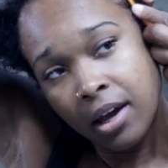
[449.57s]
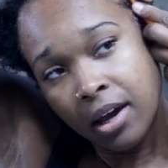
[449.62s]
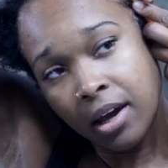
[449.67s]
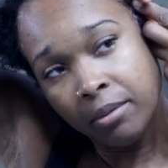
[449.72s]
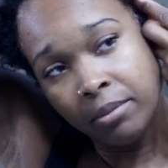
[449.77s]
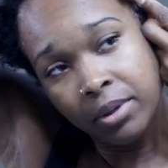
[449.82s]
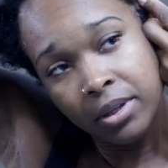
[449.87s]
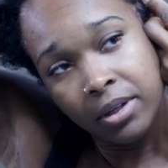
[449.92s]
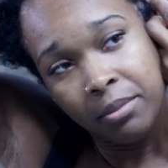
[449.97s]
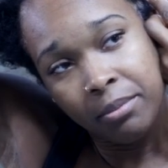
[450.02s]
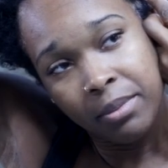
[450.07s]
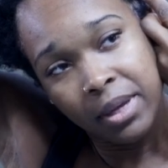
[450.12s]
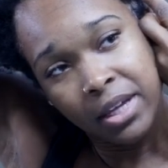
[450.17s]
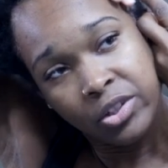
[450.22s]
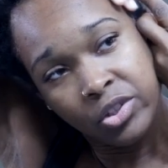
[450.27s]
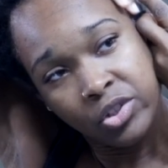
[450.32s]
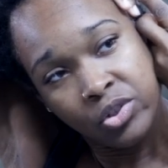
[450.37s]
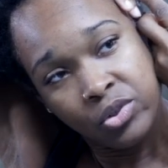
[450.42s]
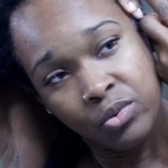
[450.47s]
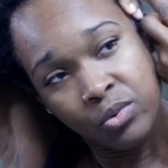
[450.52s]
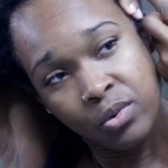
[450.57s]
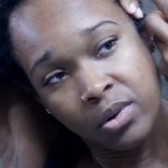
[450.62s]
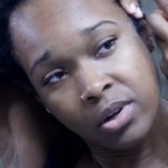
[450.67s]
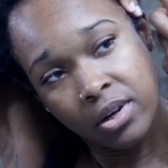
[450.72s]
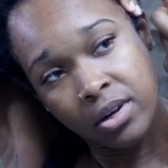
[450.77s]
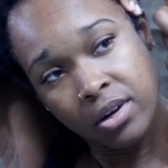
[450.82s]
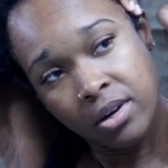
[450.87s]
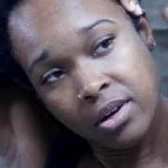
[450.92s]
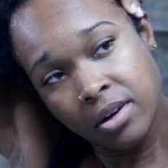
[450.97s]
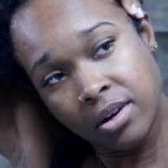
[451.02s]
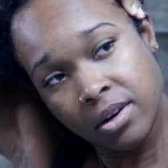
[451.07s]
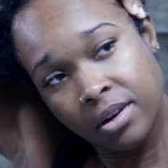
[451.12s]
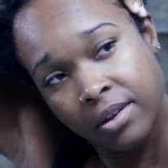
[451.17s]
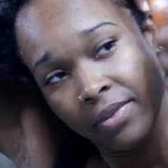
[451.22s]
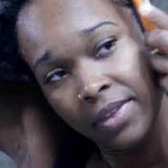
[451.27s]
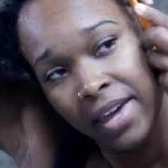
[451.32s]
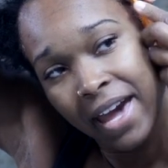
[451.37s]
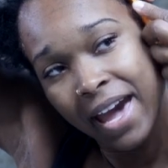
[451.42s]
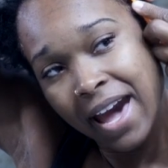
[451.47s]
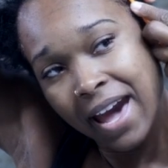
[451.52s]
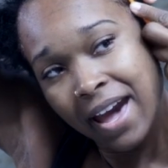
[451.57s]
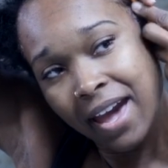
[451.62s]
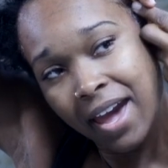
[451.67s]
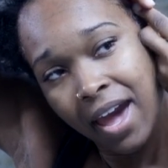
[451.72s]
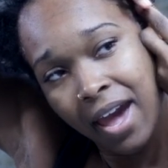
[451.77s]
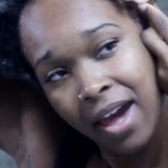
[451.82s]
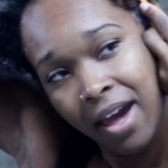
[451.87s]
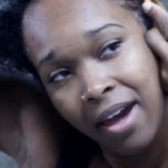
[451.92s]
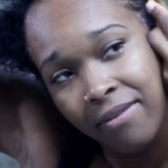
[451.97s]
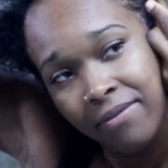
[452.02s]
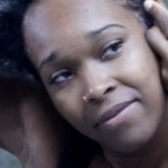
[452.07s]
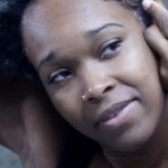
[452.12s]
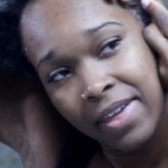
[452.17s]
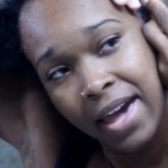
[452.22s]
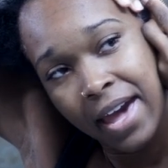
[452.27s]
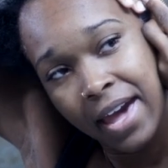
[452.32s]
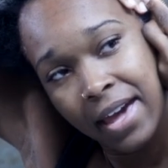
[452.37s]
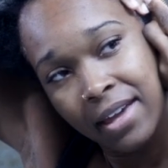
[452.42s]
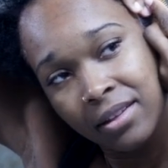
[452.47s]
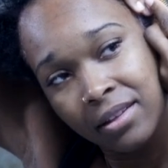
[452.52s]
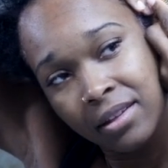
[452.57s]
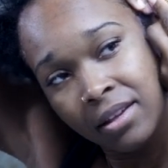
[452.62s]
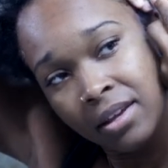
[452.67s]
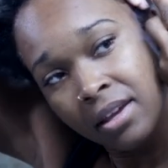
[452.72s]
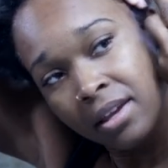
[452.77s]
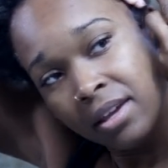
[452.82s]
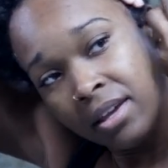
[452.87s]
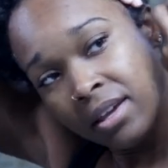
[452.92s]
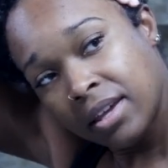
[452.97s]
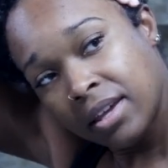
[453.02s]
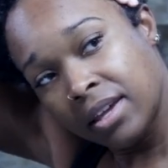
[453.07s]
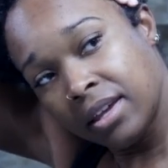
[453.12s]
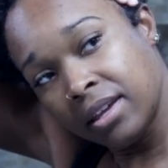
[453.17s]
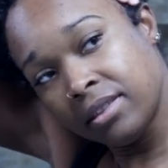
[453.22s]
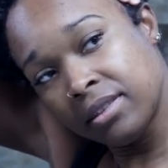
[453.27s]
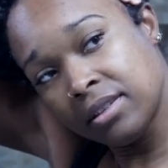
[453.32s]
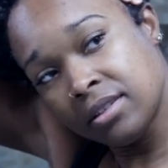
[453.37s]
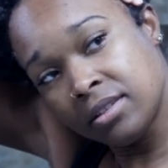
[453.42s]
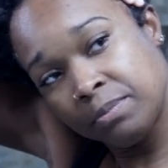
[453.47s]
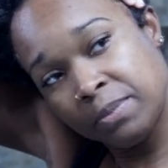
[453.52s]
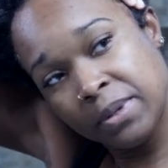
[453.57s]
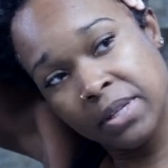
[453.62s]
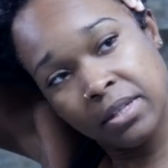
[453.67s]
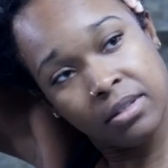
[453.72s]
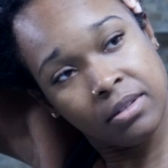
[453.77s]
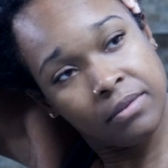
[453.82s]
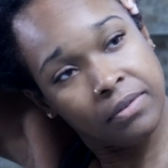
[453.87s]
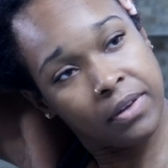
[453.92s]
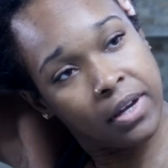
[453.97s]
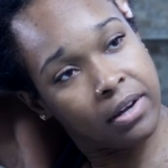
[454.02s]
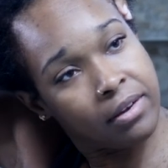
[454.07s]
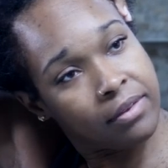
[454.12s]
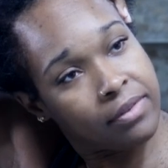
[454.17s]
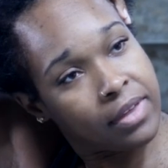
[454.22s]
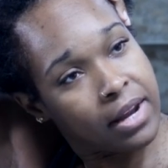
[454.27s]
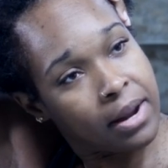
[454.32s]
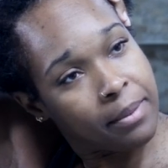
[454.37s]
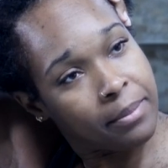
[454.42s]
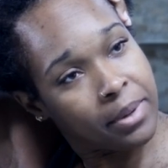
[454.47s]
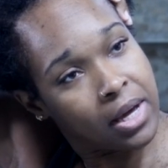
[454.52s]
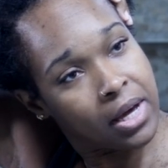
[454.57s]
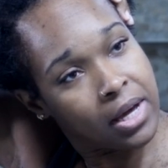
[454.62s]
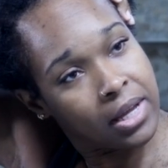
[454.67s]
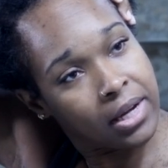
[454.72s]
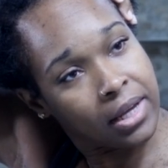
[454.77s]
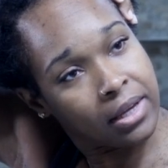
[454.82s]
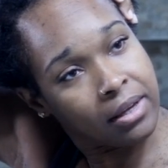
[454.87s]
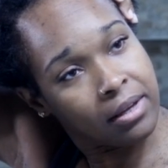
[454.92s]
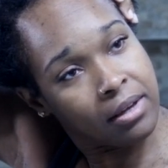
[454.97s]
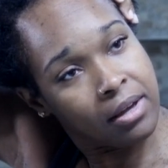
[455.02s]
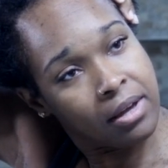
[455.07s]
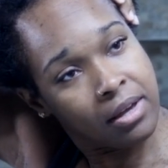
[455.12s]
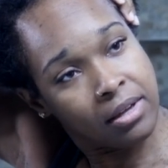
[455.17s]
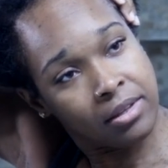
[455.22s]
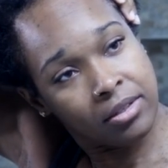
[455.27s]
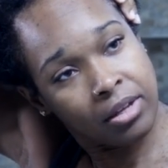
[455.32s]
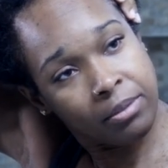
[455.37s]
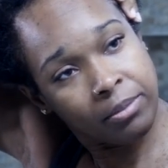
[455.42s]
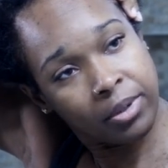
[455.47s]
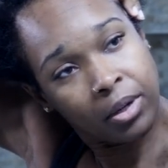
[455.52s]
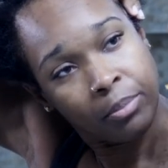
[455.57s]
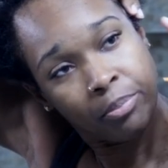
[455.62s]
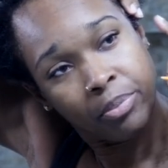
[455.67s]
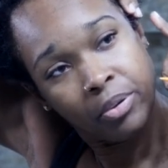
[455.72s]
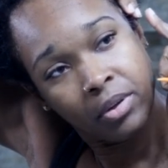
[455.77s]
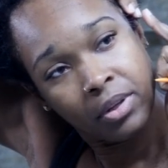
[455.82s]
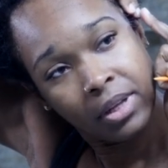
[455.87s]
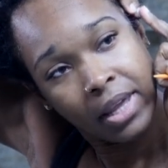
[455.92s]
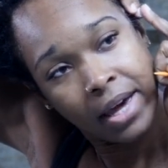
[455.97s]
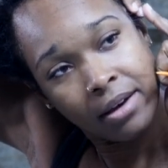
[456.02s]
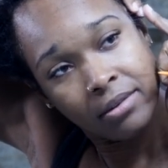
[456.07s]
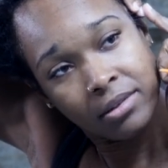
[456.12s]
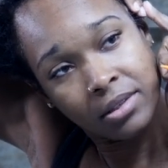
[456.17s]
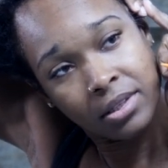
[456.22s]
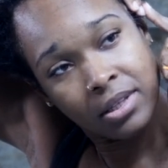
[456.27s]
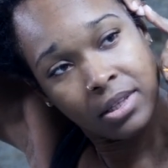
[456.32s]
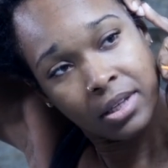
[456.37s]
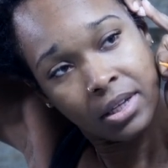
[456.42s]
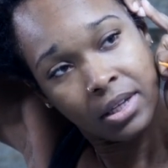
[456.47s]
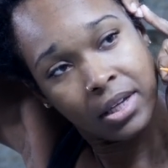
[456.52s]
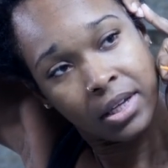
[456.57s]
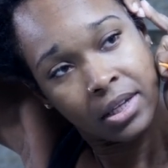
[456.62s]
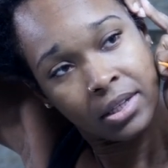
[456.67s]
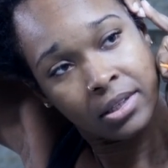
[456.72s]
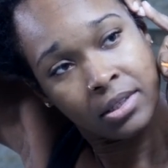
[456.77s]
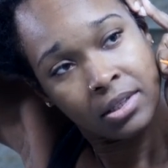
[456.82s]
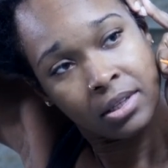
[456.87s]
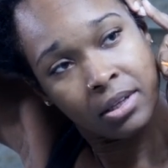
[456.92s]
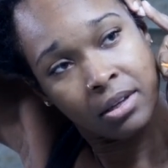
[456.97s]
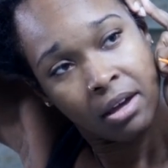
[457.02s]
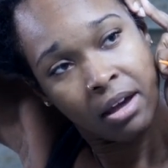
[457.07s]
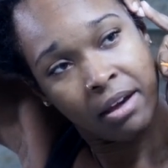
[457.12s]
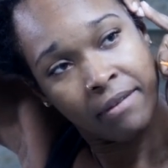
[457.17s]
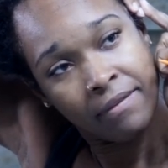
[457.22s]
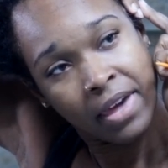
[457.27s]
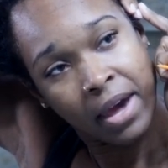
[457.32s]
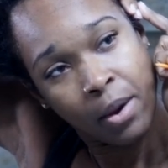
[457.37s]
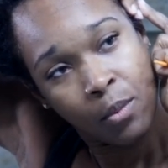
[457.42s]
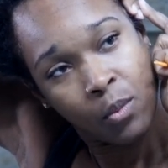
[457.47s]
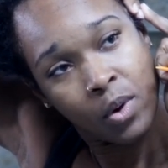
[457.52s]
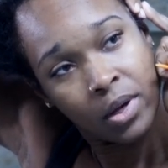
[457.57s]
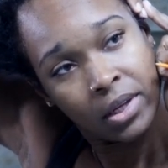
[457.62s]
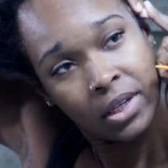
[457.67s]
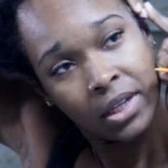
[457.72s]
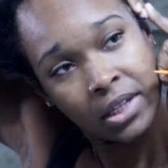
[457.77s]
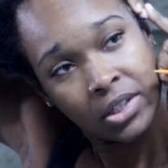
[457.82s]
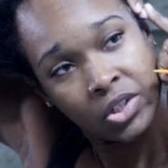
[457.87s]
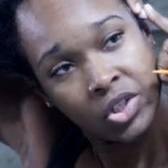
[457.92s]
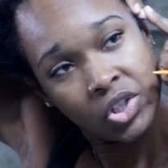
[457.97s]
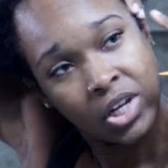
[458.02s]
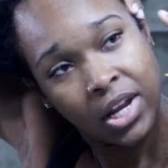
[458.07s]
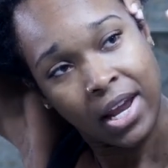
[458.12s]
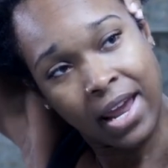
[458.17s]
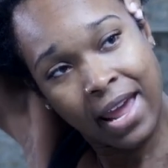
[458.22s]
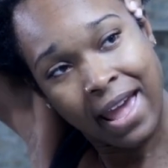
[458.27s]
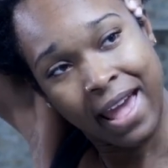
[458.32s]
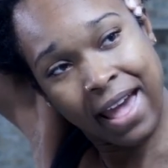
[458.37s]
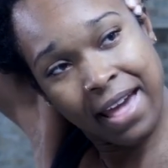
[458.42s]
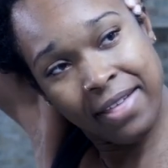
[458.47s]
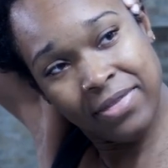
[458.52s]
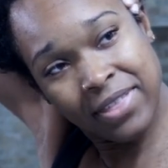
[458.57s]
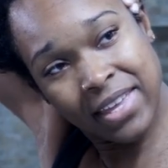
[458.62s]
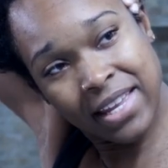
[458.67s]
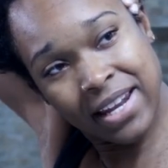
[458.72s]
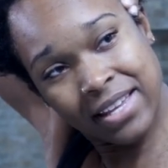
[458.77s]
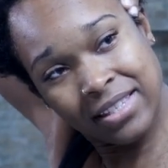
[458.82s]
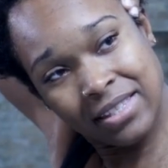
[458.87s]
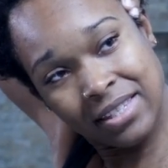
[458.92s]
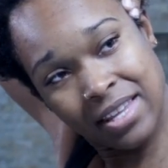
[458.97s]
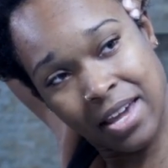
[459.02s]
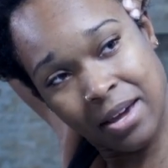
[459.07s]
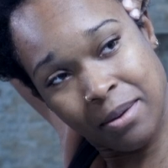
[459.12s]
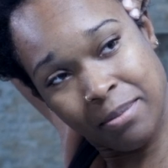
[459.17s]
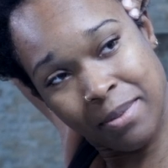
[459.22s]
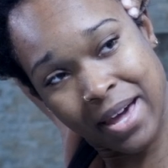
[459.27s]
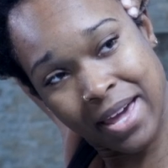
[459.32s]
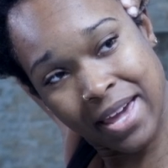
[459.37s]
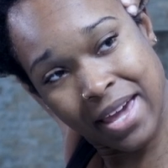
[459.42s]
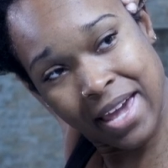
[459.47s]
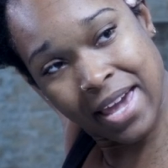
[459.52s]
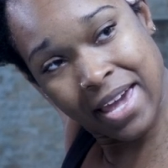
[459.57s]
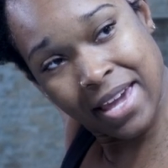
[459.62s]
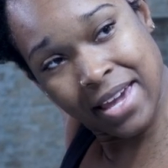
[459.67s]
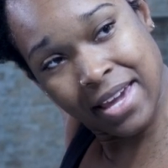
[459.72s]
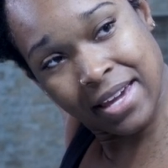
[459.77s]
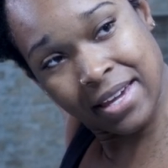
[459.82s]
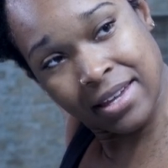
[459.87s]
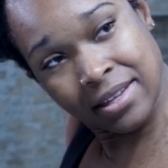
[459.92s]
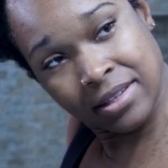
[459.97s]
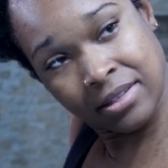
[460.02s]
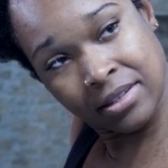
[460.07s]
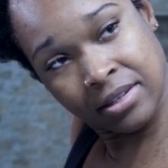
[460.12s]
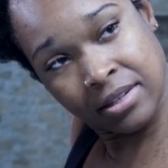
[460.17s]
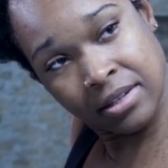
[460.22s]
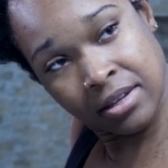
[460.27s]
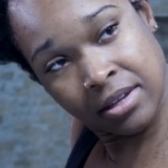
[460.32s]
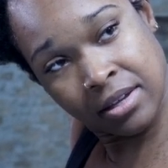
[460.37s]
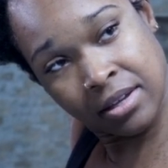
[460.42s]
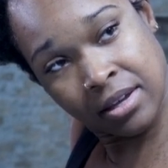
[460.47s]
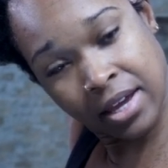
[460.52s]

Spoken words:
I'm going to make sure that I have that in this piece of hair that I'm cutting. So I'm going to pull out to the end of that 1-inch, and then I take my hand